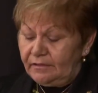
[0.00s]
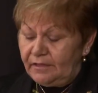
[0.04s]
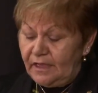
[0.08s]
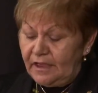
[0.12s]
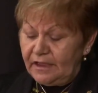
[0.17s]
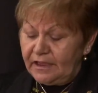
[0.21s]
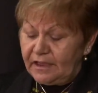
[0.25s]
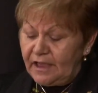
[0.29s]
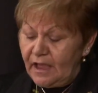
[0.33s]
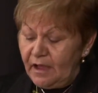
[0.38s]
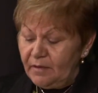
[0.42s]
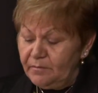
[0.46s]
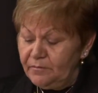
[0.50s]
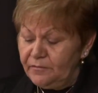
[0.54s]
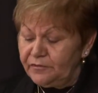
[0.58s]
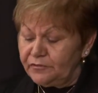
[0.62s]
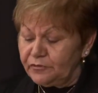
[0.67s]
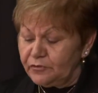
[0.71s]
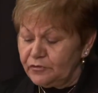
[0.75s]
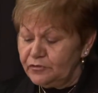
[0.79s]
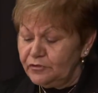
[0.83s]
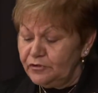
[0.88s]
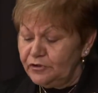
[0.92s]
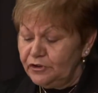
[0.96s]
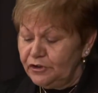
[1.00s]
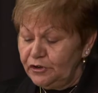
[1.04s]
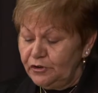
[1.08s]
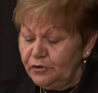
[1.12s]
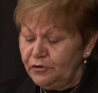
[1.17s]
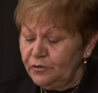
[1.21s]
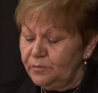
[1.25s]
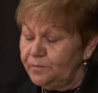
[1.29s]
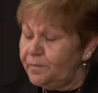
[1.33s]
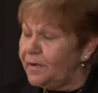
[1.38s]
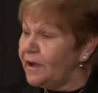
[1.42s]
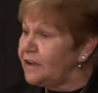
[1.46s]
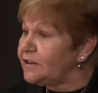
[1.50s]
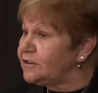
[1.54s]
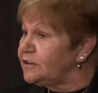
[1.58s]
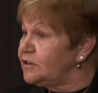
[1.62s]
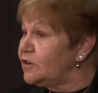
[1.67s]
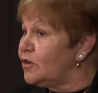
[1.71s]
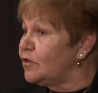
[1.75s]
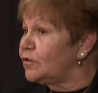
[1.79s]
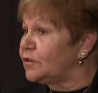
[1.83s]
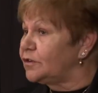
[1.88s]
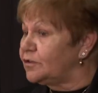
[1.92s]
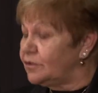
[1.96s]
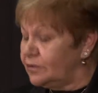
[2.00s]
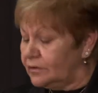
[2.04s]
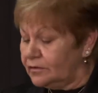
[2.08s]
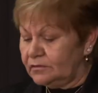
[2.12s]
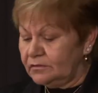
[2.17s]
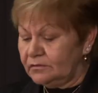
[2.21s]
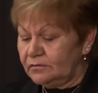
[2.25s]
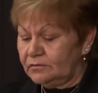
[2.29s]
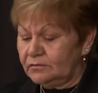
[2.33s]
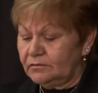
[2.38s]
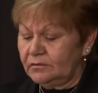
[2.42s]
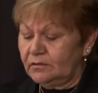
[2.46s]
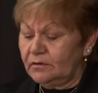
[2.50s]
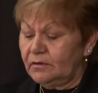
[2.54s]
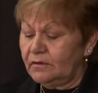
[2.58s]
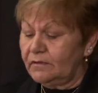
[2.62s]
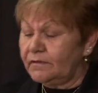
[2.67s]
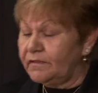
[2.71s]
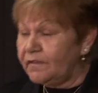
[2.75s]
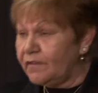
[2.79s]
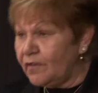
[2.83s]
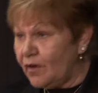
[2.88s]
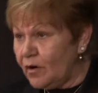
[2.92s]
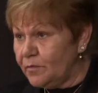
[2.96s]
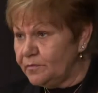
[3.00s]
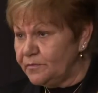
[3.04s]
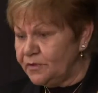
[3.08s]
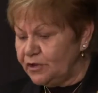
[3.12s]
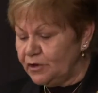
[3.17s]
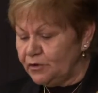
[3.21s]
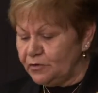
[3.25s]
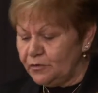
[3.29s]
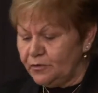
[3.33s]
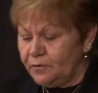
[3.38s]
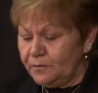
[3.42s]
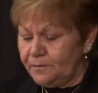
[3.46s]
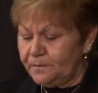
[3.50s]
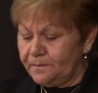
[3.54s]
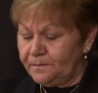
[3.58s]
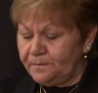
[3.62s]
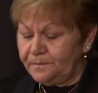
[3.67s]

They come through you, but not from you.